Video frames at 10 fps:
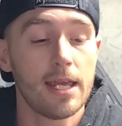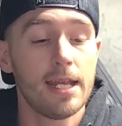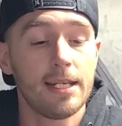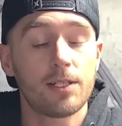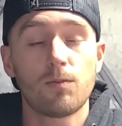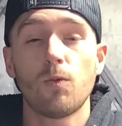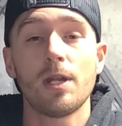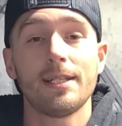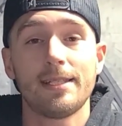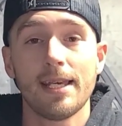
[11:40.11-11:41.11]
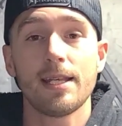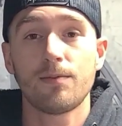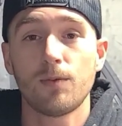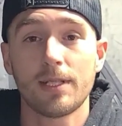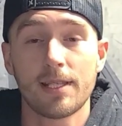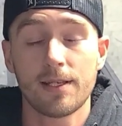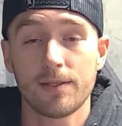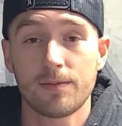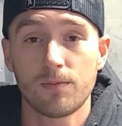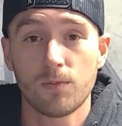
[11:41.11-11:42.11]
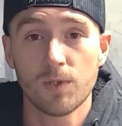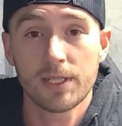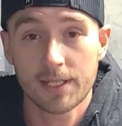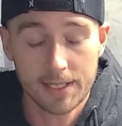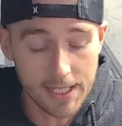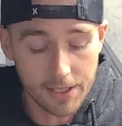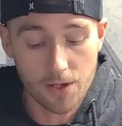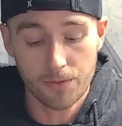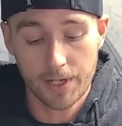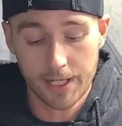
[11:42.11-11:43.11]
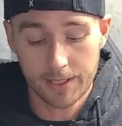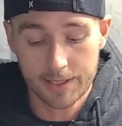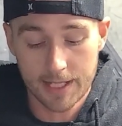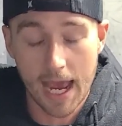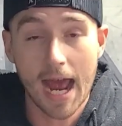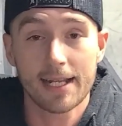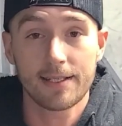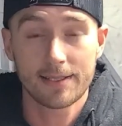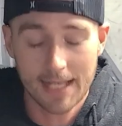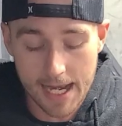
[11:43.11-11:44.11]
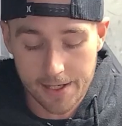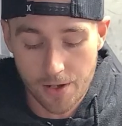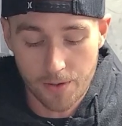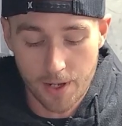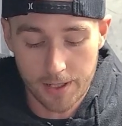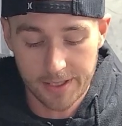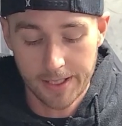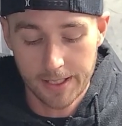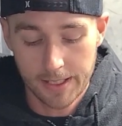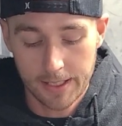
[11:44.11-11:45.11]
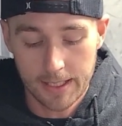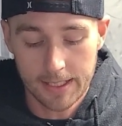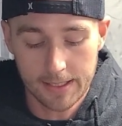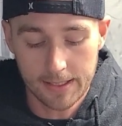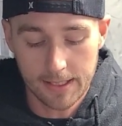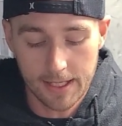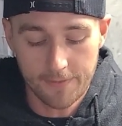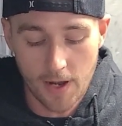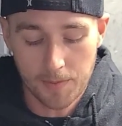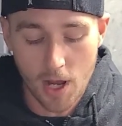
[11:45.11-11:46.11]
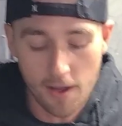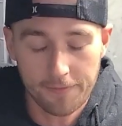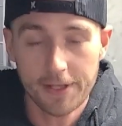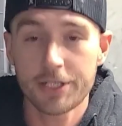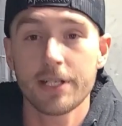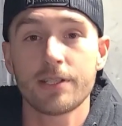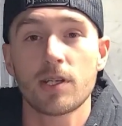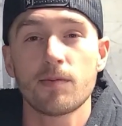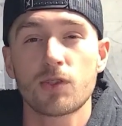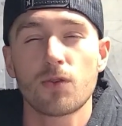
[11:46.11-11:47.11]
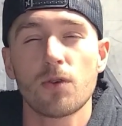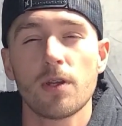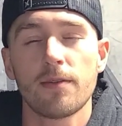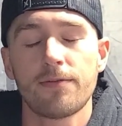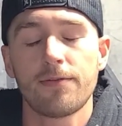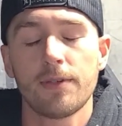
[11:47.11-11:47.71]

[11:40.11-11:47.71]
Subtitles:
And what it did with the neko rig, because I had it Senko on, and if I'm not fishing some sort of